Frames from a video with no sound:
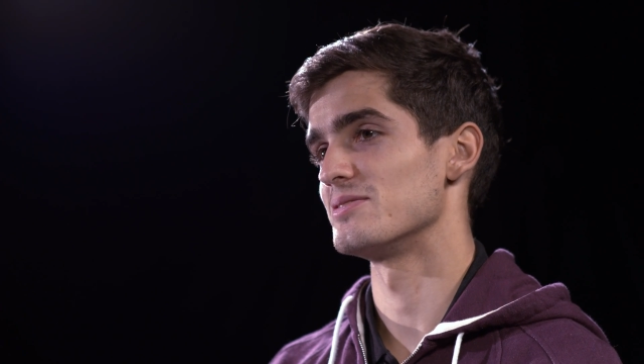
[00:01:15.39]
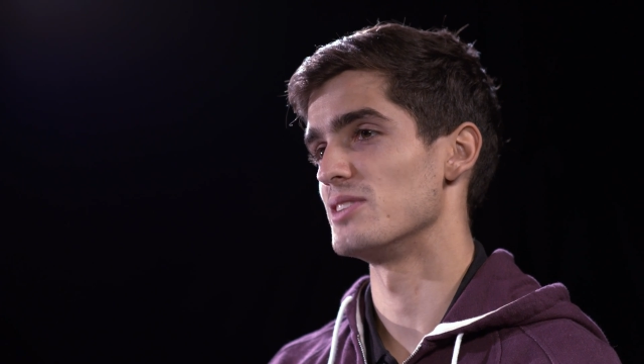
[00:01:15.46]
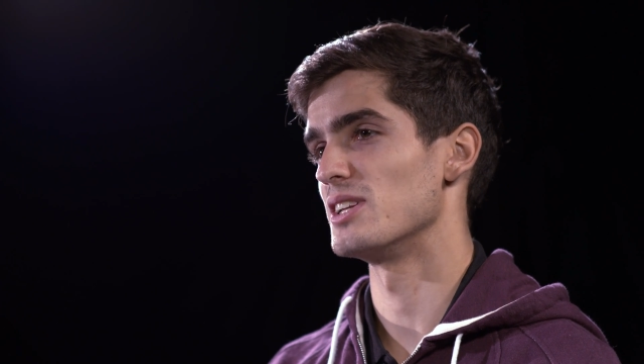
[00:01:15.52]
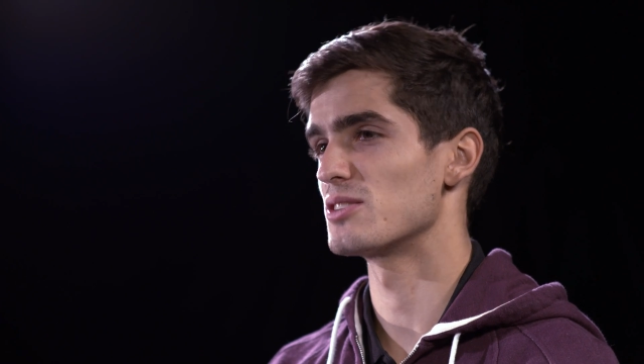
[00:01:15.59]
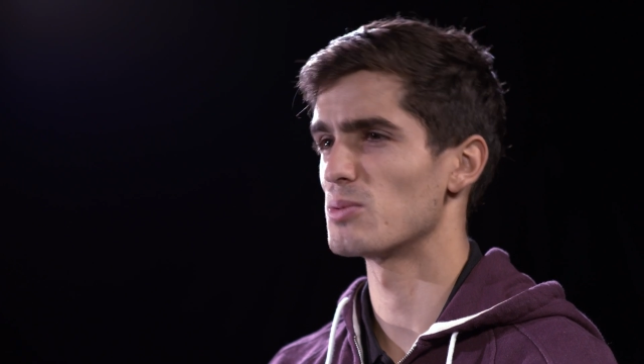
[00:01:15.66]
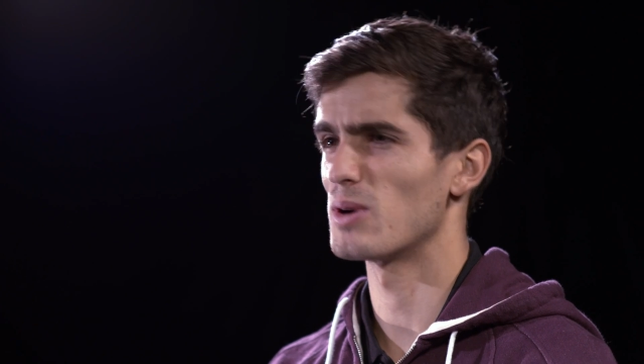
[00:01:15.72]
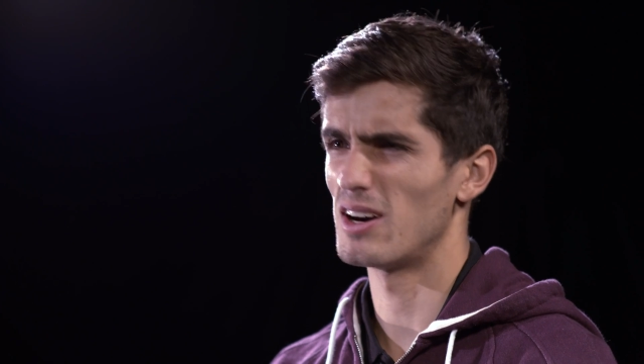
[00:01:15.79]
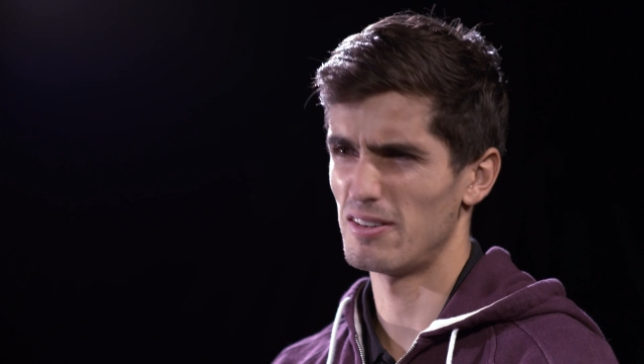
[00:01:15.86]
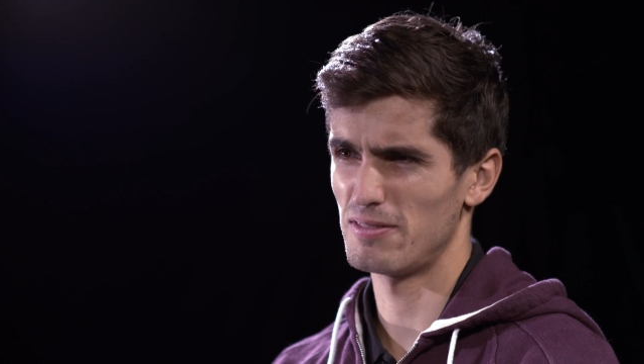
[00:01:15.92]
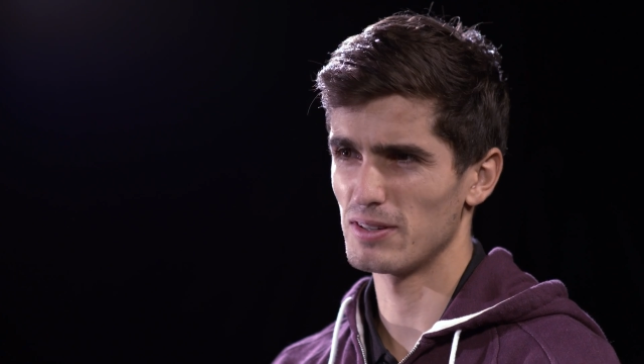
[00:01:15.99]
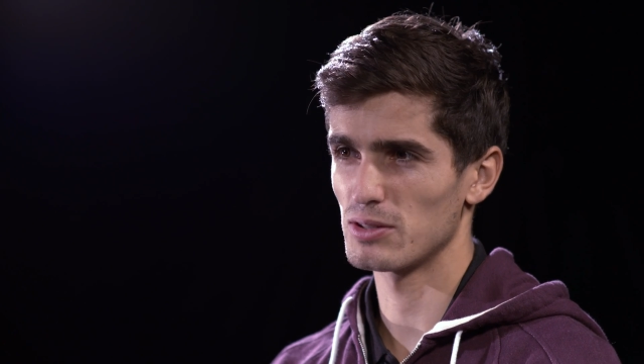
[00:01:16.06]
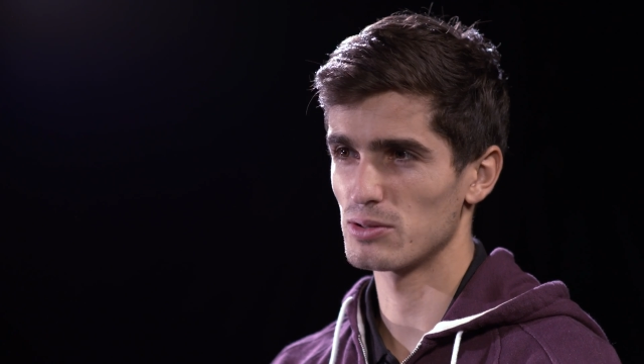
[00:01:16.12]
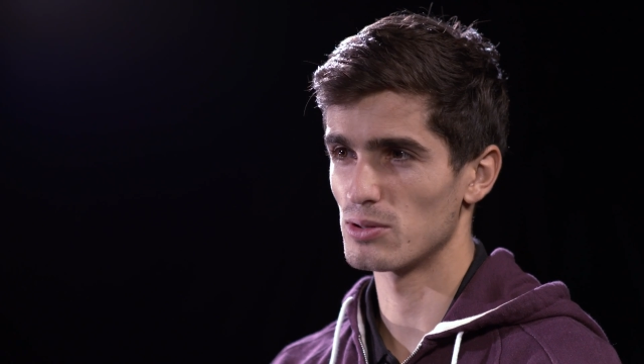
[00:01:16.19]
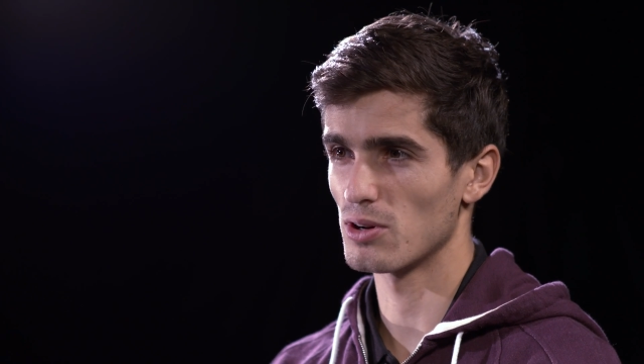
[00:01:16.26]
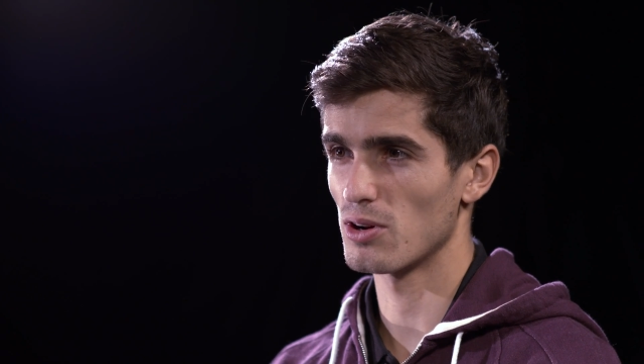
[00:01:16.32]
That's where I
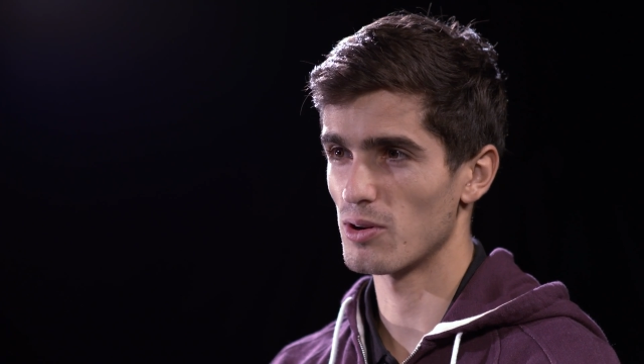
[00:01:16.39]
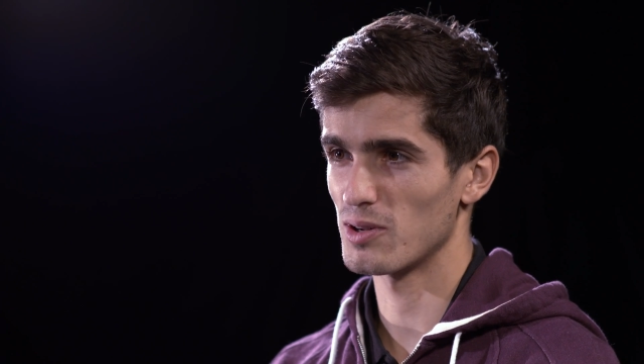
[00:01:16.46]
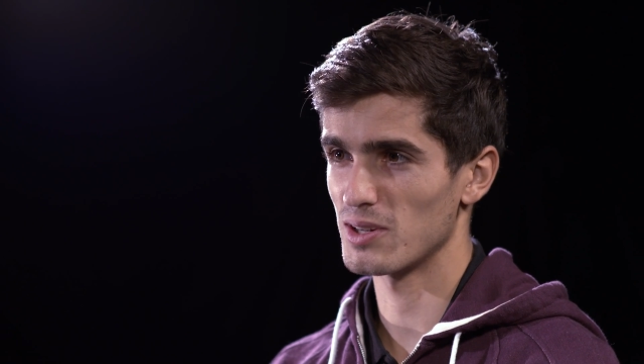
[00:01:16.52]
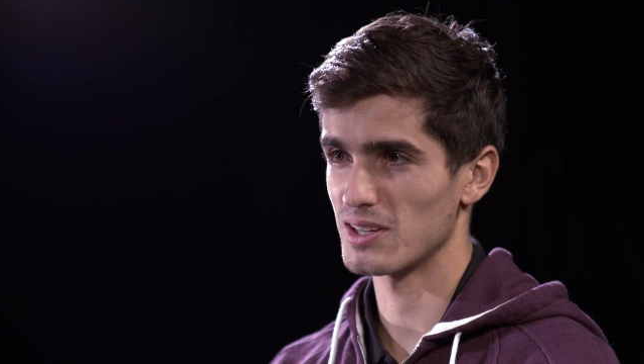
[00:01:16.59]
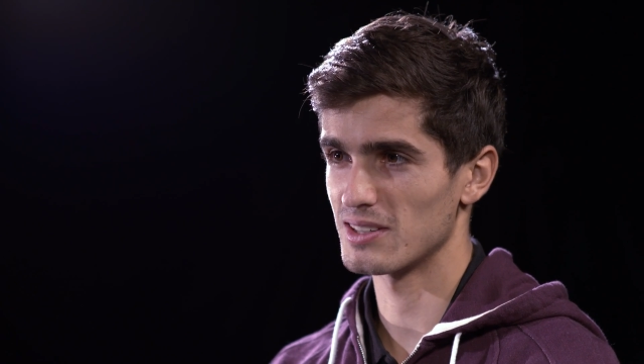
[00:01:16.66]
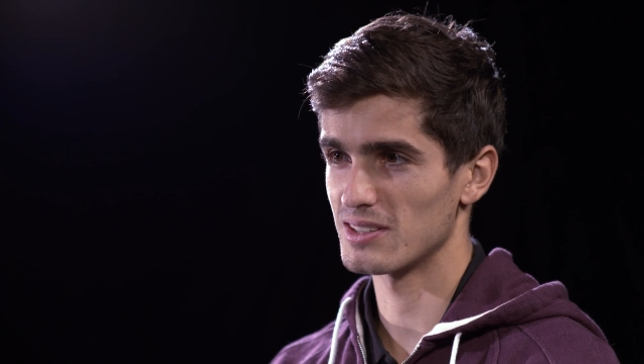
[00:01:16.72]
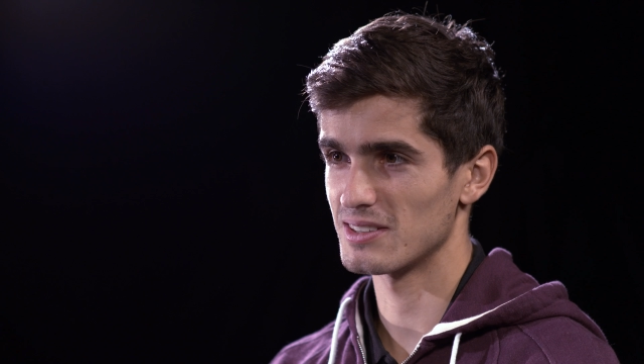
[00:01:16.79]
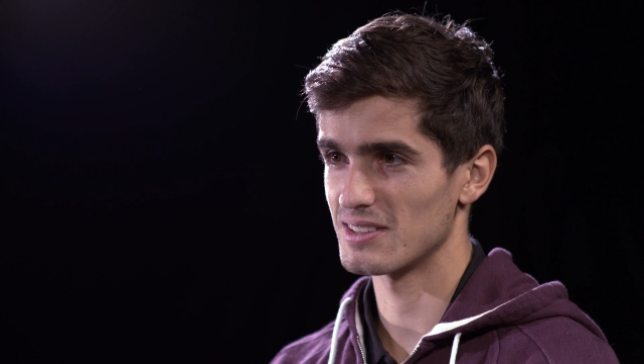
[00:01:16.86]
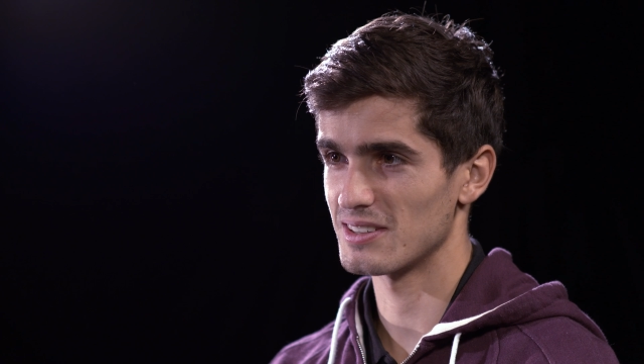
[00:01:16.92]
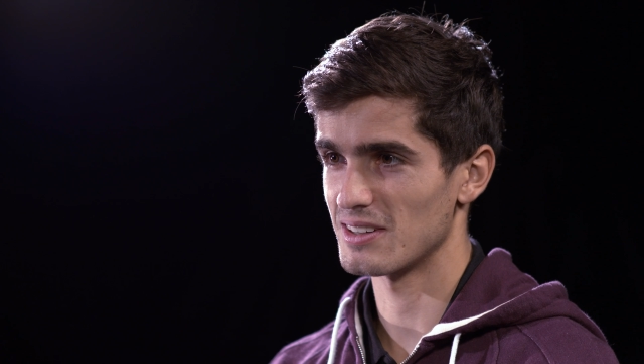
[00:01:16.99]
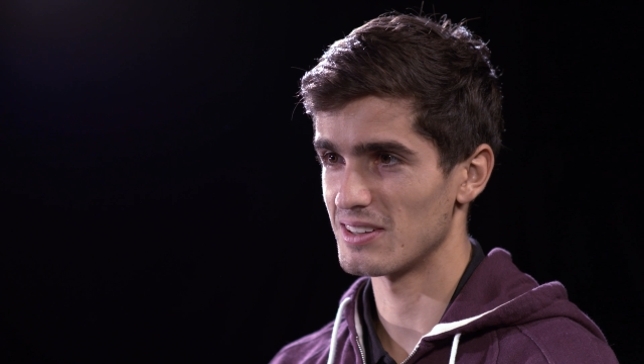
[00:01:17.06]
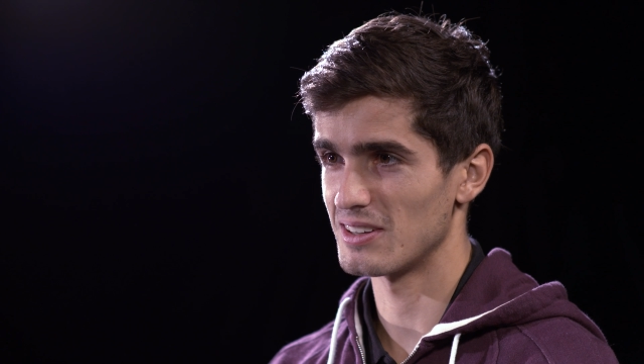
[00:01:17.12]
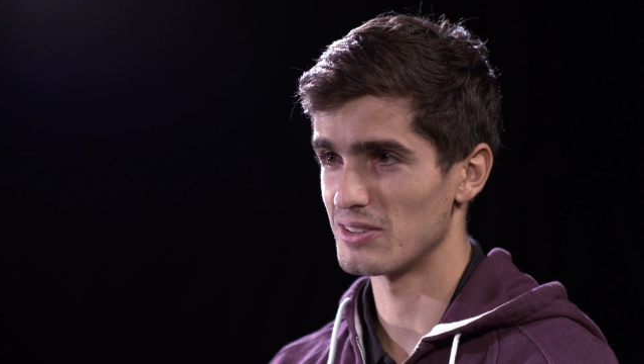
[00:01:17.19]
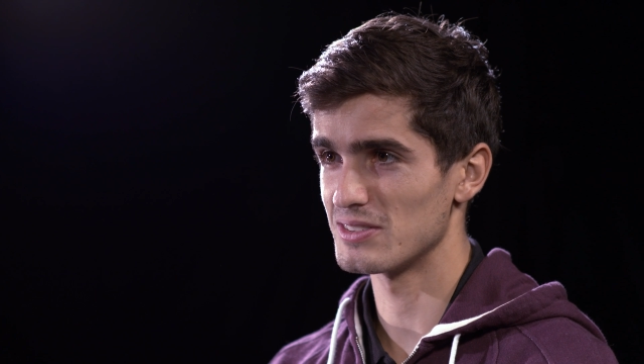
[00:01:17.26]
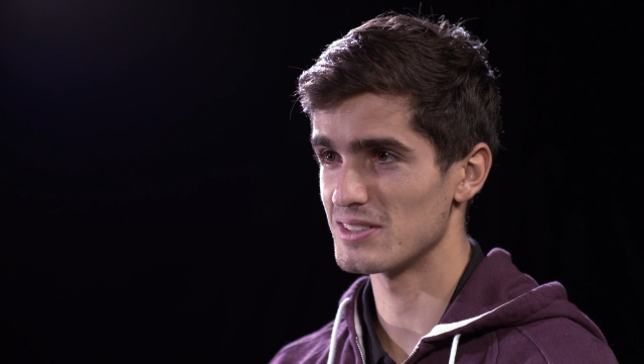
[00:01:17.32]
think you're going uh,
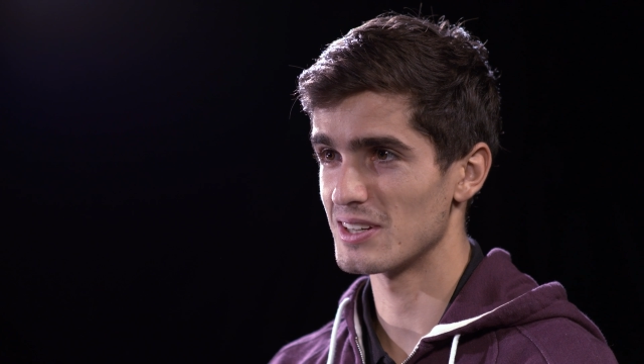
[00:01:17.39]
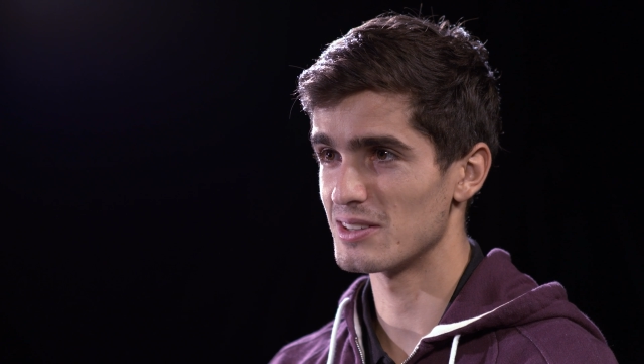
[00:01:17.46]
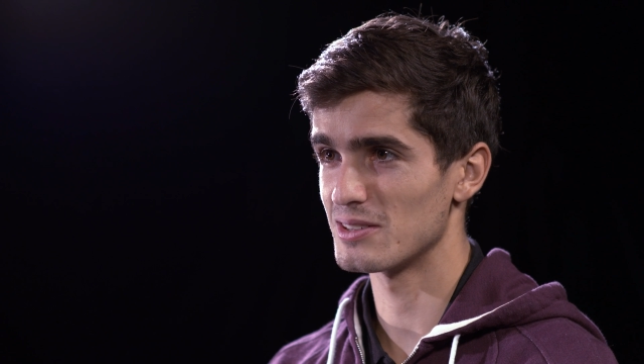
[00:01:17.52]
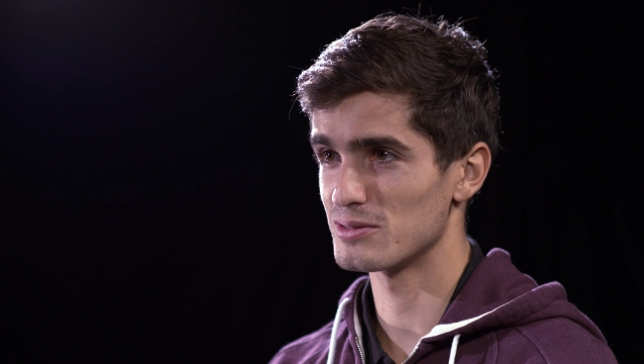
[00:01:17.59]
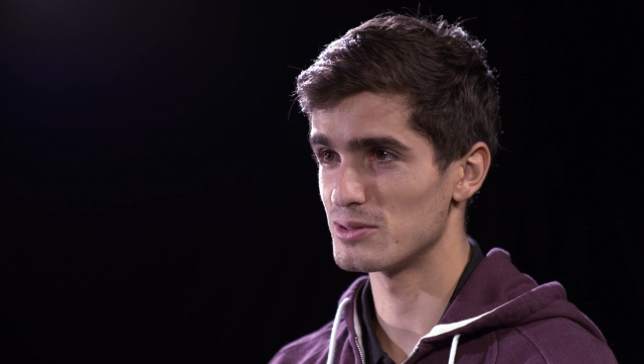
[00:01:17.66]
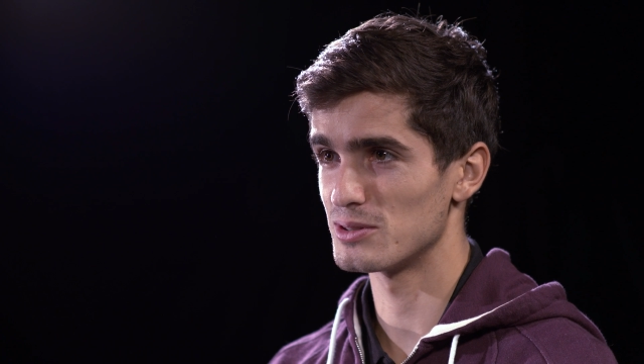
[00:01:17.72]
on the end of